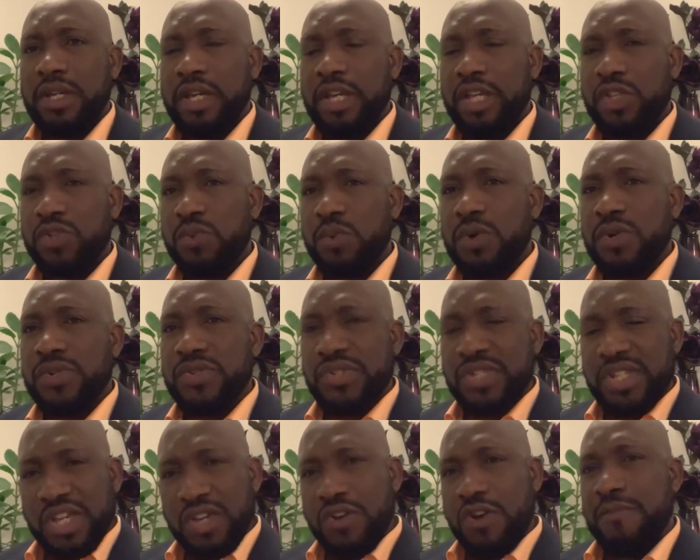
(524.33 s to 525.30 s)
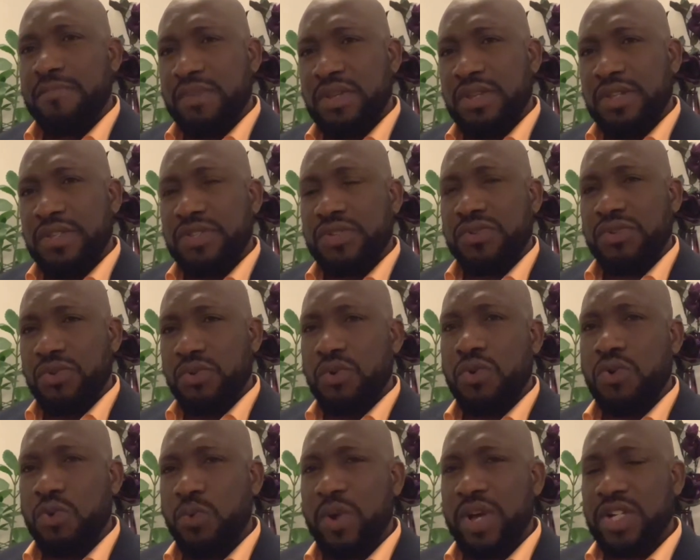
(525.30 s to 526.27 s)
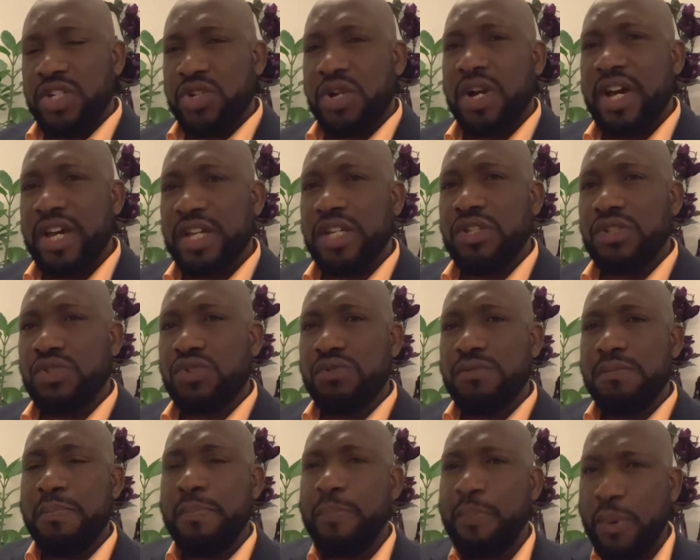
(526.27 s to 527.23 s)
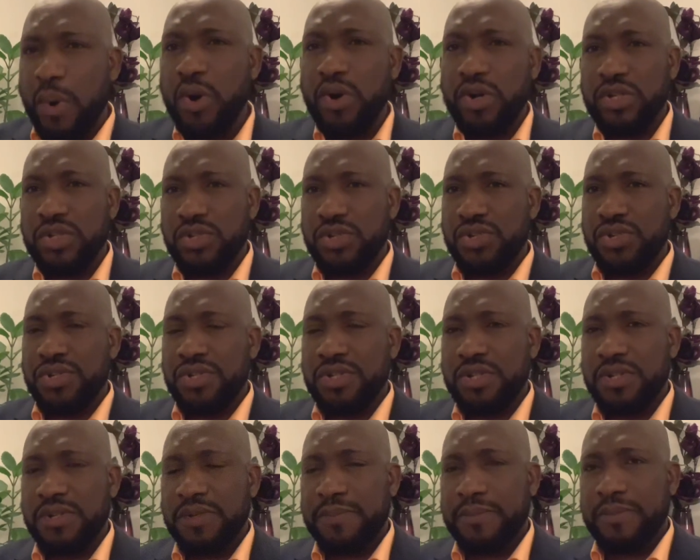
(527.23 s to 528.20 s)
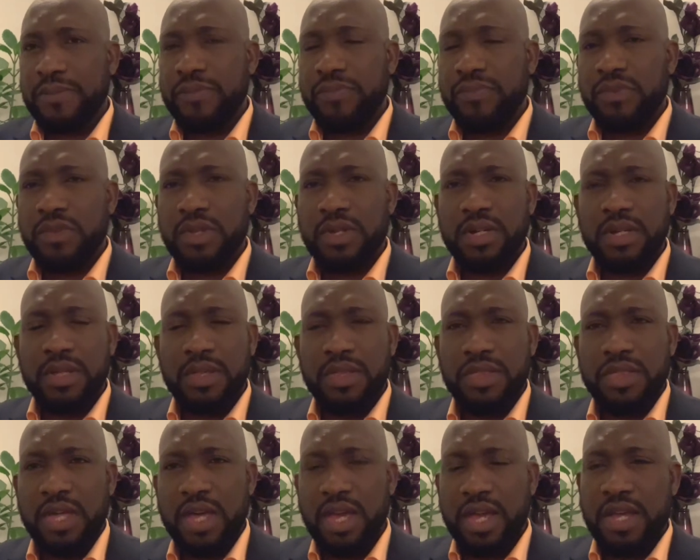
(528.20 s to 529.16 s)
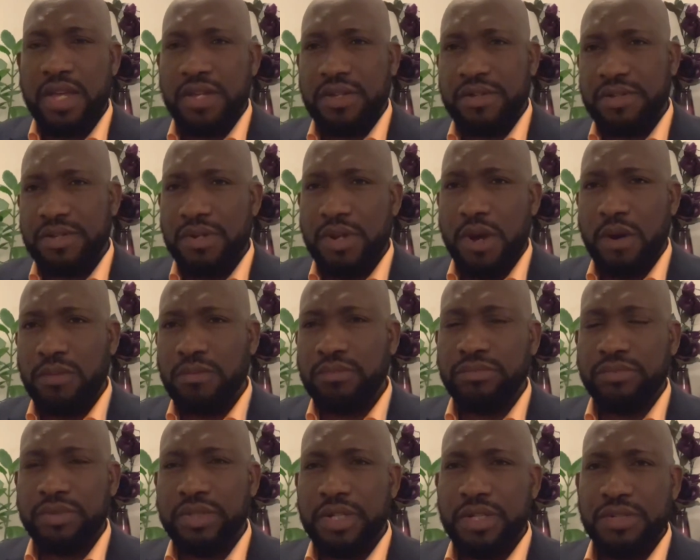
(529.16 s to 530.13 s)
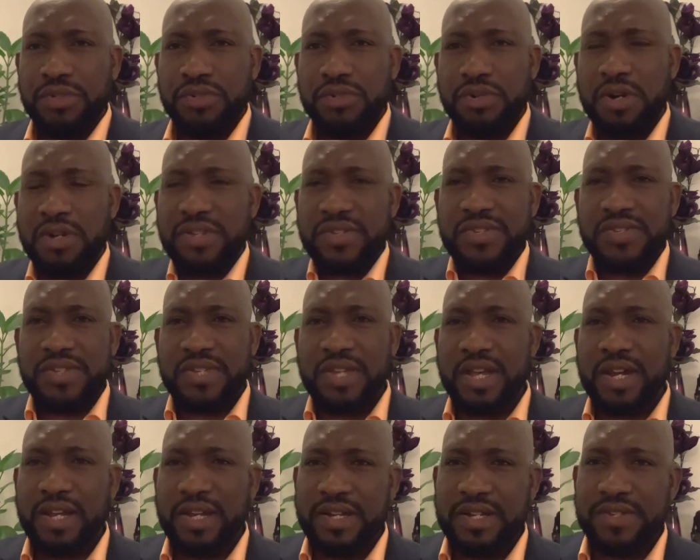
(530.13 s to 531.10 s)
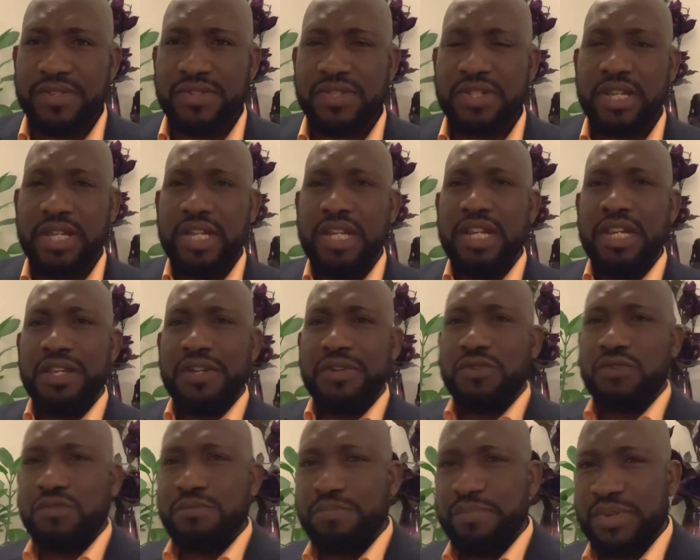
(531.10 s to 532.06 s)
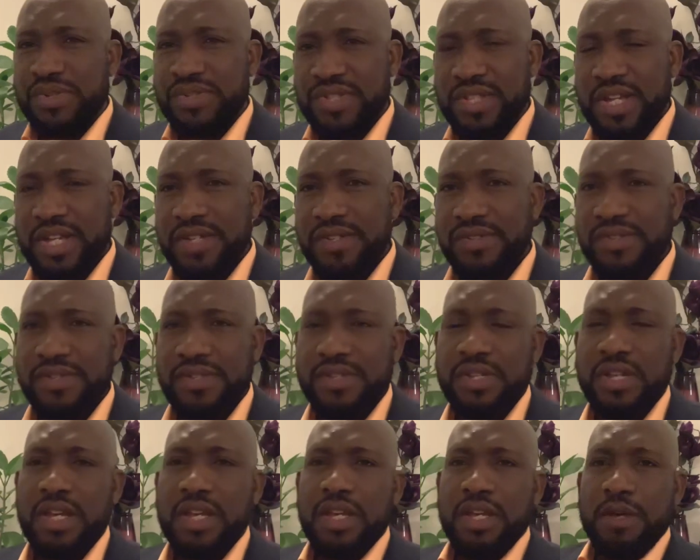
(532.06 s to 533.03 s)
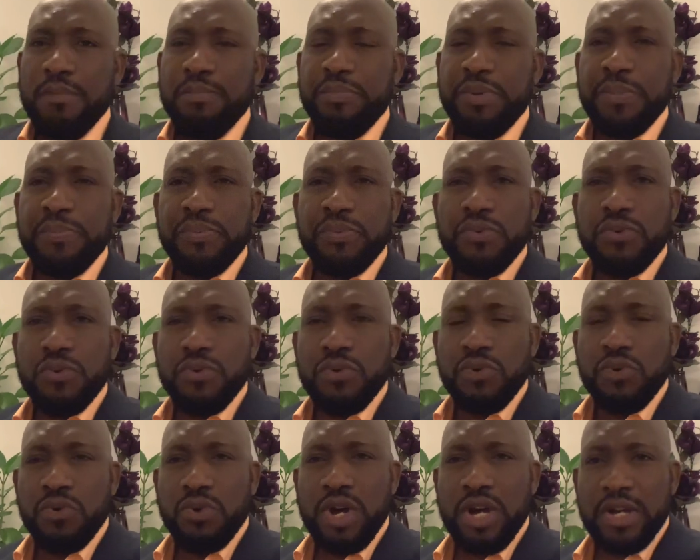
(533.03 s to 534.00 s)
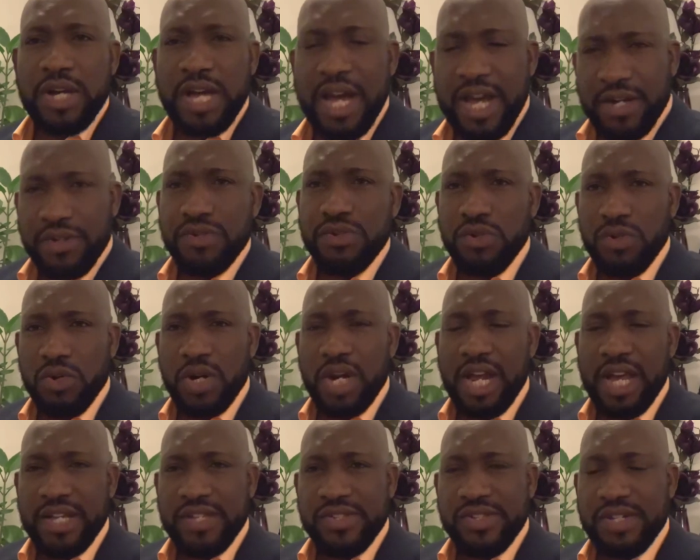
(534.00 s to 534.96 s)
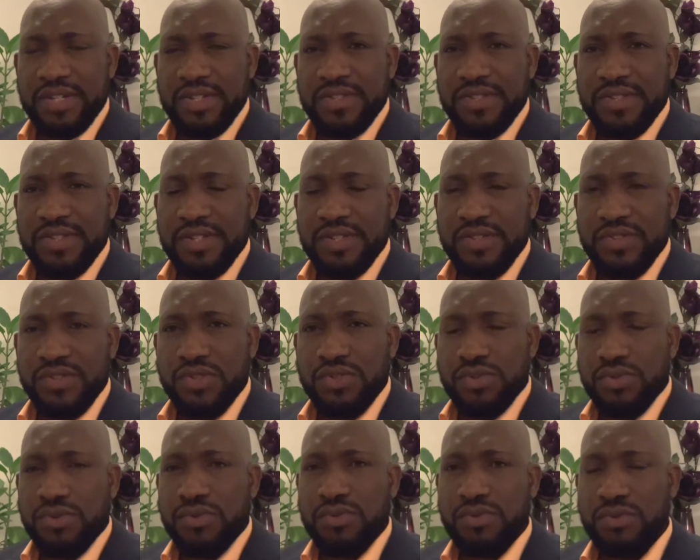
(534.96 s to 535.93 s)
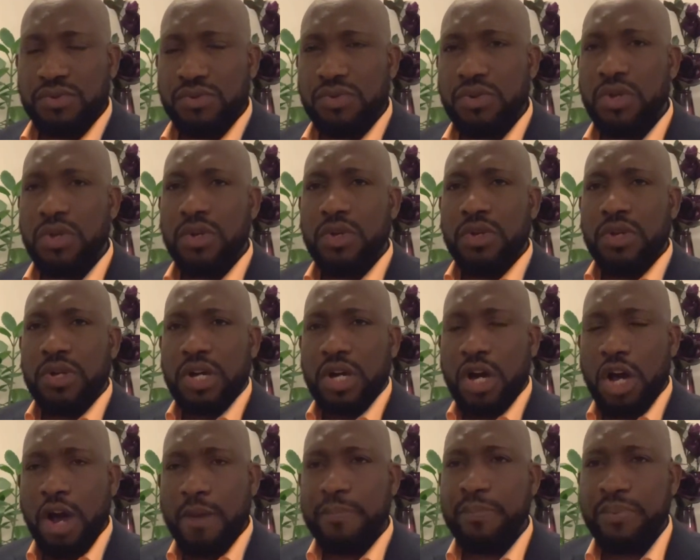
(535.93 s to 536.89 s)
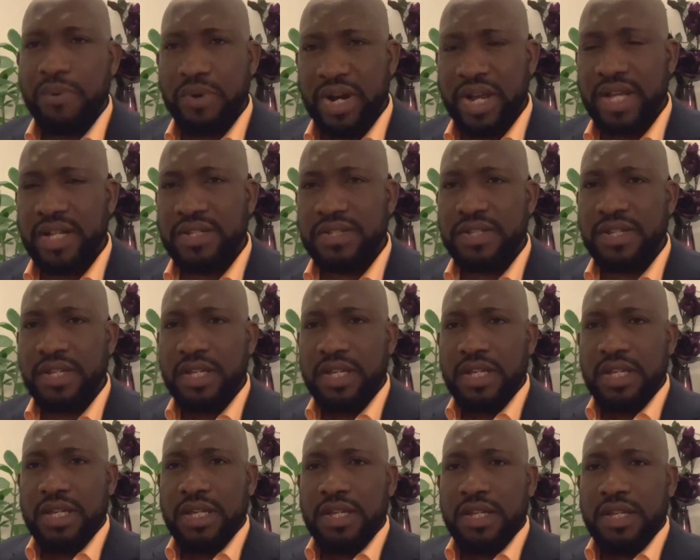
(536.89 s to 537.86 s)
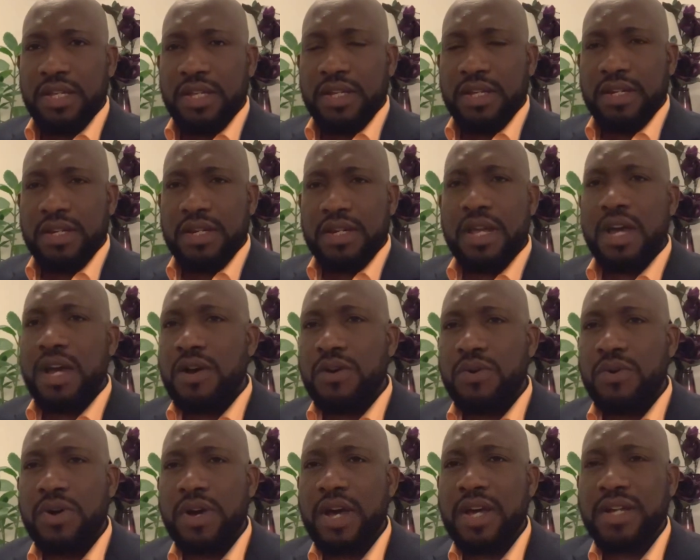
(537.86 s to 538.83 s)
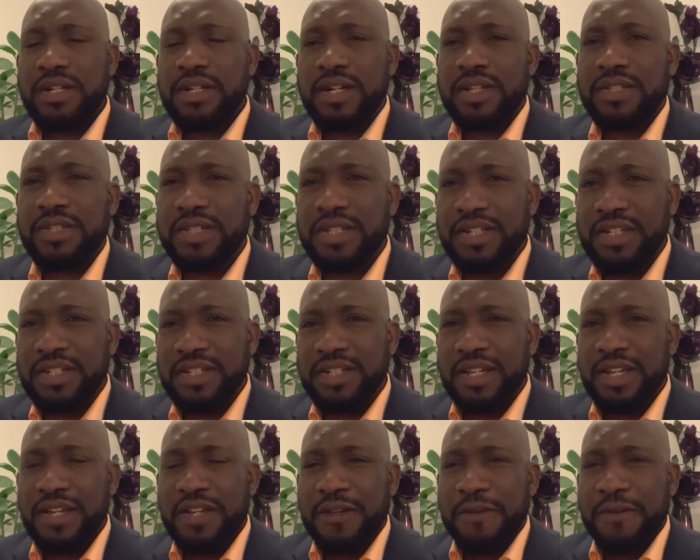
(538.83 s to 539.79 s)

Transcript: it was the community who were trying to purge the drug sellers, the illegal business, people who had no licenses to operate. Now, and I think,